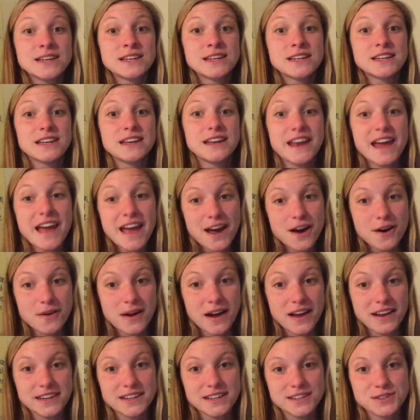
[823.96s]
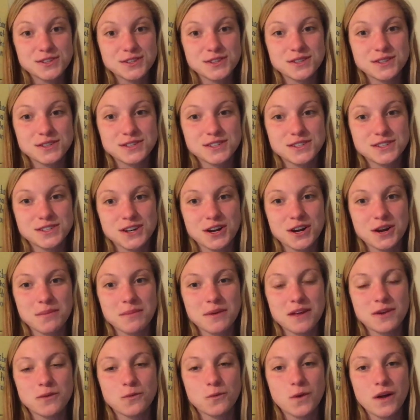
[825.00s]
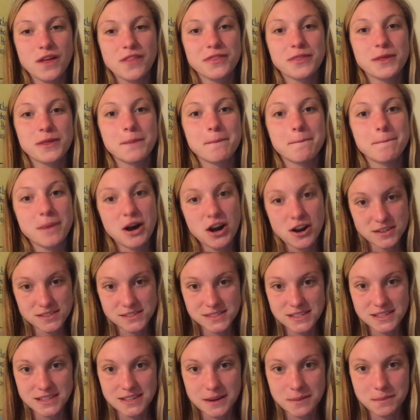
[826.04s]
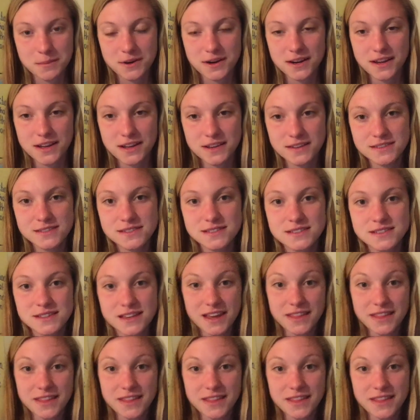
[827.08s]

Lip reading: Now I need to determine what the bossy number is.